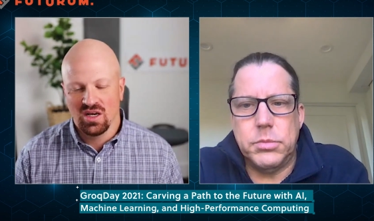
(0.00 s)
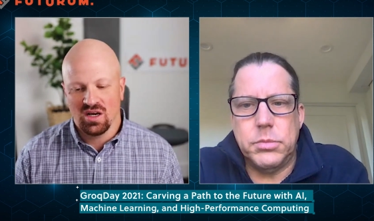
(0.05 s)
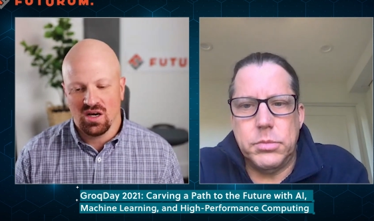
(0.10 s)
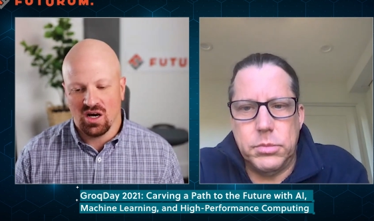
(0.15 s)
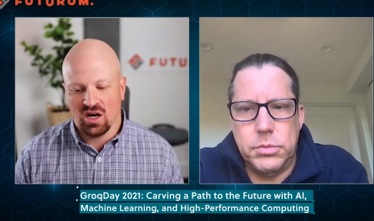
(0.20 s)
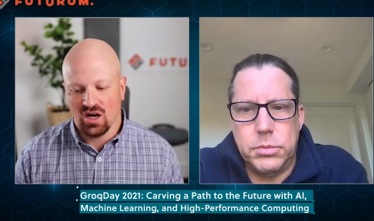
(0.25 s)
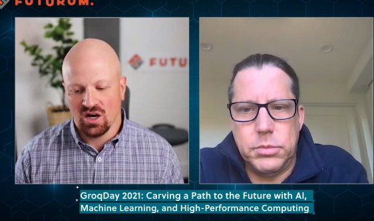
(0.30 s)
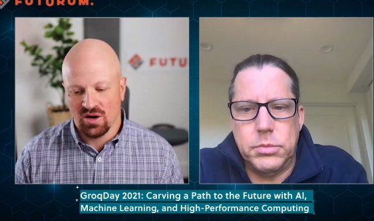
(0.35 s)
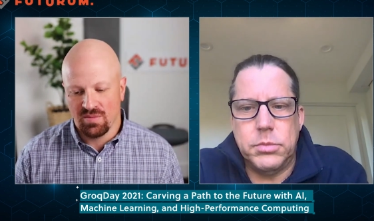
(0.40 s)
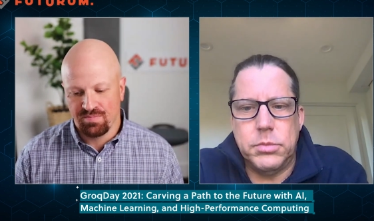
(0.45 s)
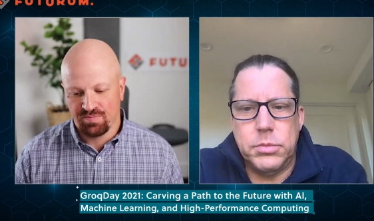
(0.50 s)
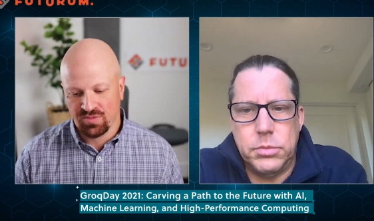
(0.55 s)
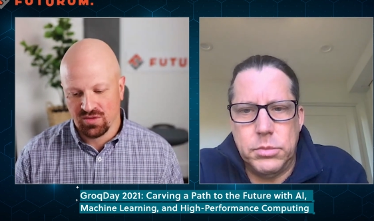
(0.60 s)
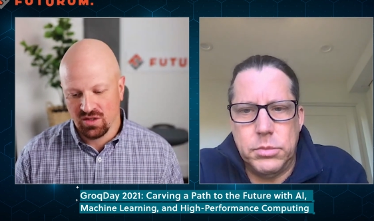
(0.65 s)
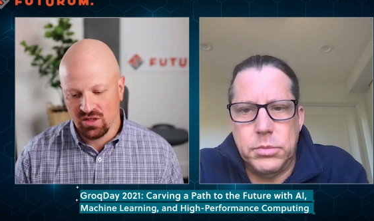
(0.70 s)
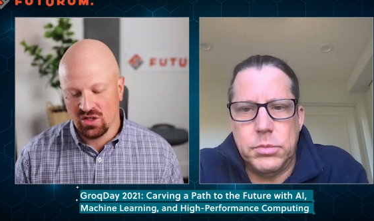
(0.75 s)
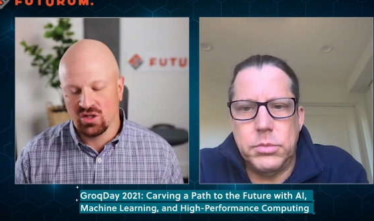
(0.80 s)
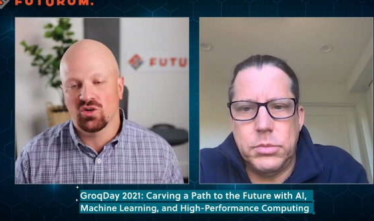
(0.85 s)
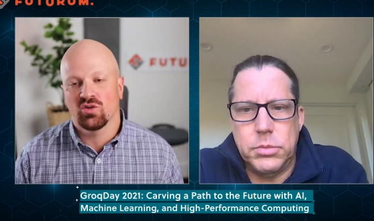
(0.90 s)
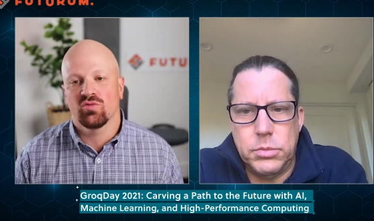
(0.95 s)
Speaker 1: um,
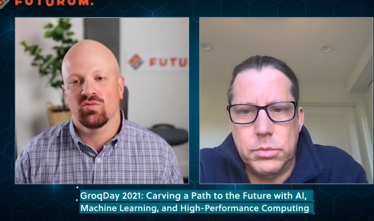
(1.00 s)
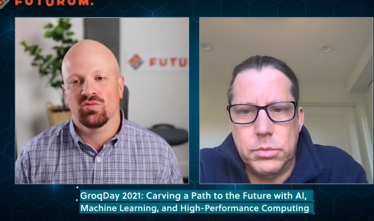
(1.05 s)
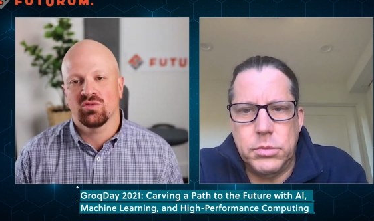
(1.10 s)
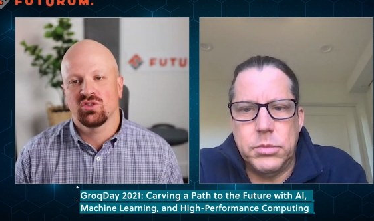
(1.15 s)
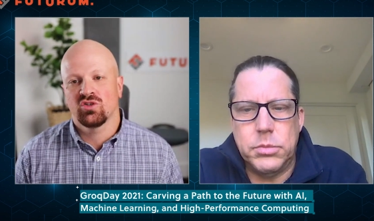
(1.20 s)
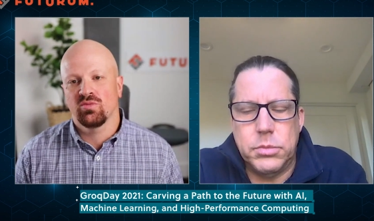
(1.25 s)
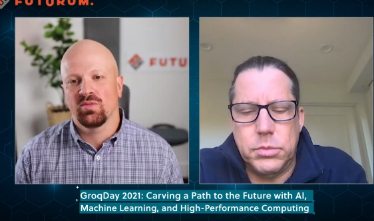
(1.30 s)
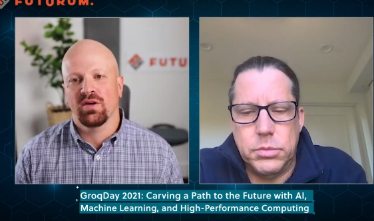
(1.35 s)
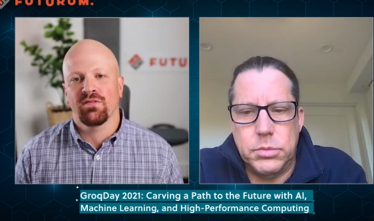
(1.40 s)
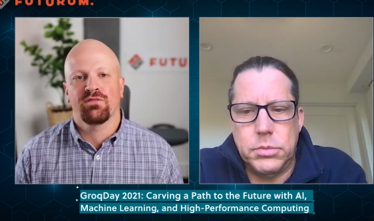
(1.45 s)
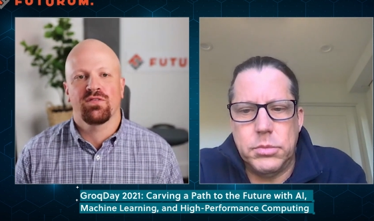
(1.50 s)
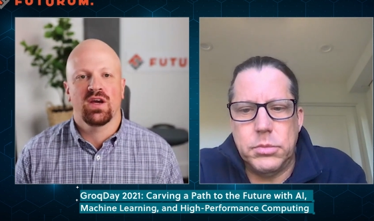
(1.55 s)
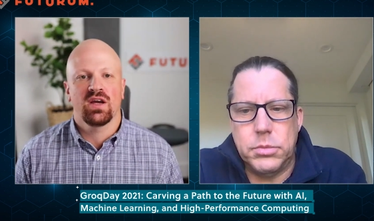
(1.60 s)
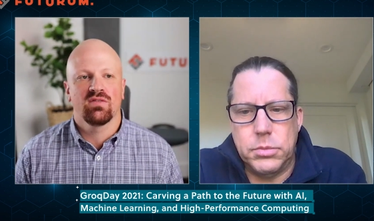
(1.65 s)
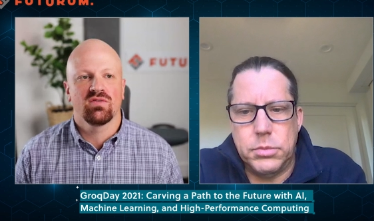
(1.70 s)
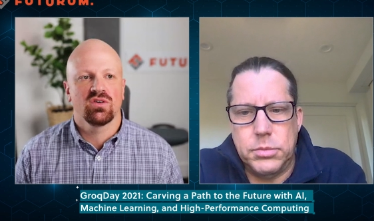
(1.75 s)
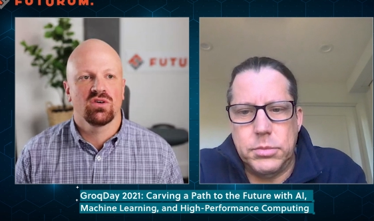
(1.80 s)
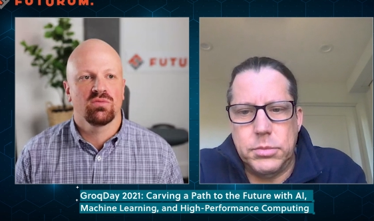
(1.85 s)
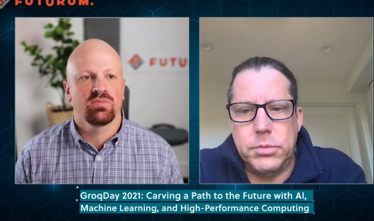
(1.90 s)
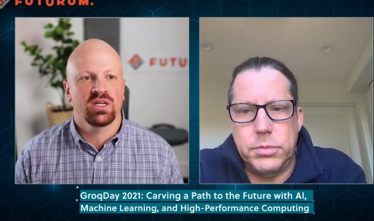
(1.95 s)
you know, do me a
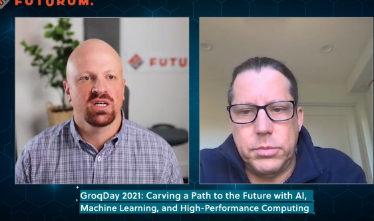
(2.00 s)
favor,